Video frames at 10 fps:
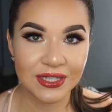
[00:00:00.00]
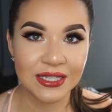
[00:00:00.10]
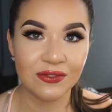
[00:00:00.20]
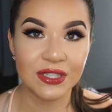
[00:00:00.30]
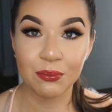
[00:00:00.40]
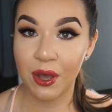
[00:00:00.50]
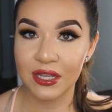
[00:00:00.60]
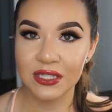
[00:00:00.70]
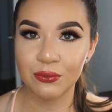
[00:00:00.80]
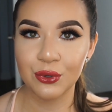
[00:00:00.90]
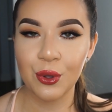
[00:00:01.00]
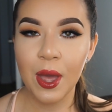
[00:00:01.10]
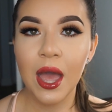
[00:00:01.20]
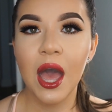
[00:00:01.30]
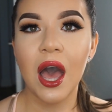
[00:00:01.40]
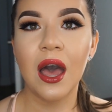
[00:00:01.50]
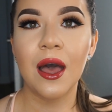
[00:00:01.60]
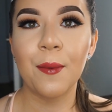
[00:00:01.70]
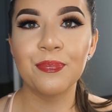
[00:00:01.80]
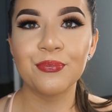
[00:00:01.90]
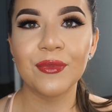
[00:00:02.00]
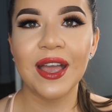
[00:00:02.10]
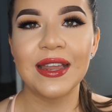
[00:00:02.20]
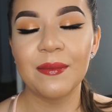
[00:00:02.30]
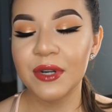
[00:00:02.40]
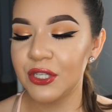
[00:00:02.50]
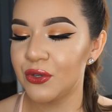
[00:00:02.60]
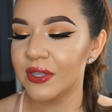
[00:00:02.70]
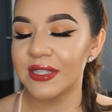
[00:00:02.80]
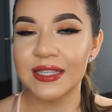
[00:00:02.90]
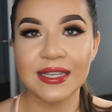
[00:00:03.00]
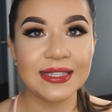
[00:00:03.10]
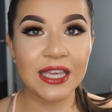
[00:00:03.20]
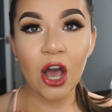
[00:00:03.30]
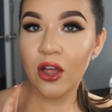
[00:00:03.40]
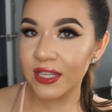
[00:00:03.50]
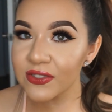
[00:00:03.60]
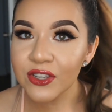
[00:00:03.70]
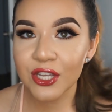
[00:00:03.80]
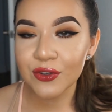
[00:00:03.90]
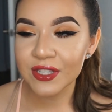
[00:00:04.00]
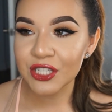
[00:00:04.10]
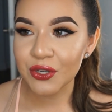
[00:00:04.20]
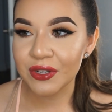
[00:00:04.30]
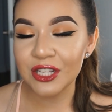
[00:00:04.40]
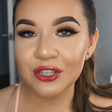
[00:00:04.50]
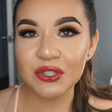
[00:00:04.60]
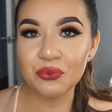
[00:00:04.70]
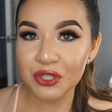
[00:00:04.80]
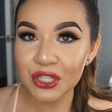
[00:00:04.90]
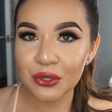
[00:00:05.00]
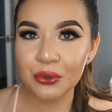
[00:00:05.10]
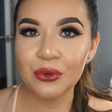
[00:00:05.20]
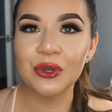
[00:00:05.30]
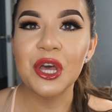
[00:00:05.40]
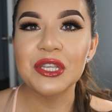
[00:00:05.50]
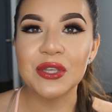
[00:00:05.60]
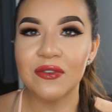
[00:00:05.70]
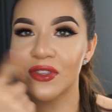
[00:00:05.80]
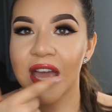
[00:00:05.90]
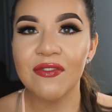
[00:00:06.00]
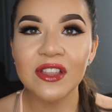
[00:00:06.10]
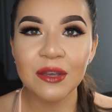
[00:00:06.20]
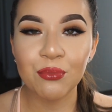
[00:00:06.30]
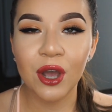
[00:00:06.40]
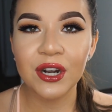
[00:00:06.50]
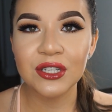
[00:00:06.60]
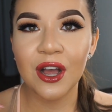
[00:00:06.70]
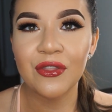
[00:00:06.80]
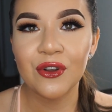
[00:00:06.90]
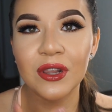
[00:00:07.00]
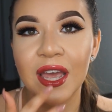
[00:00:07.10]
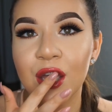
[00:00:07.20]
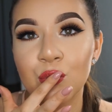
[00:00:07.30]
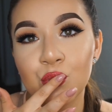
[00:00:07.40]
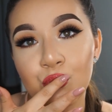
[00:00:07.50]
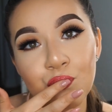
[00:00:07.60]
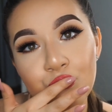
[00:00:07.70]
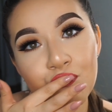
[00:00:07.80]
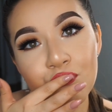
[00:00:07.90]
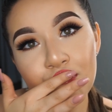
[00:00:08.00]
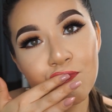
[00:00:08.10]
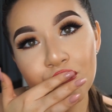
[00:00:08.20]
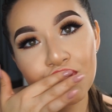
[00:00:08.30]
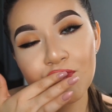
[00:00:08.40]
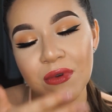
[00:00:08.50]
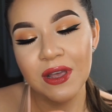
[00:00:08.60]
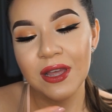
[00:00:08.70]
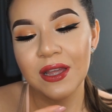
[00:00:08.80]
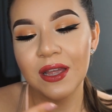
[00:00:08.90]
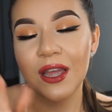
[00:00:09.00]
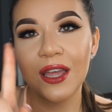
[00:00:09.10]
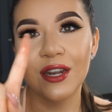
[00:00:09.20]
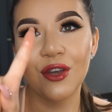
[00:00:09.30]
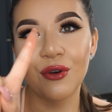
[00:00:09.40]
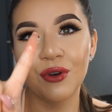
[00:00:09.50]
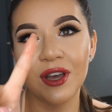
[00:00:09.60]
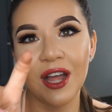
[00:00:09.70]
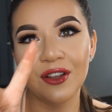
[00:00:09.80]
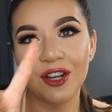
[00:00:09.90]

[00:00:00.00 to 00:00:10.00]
see if it's possible. Um, and I'm gonna do this because I see all these videos I do and it looks really cool. So after they have the lip product on, they're like, mm, and no color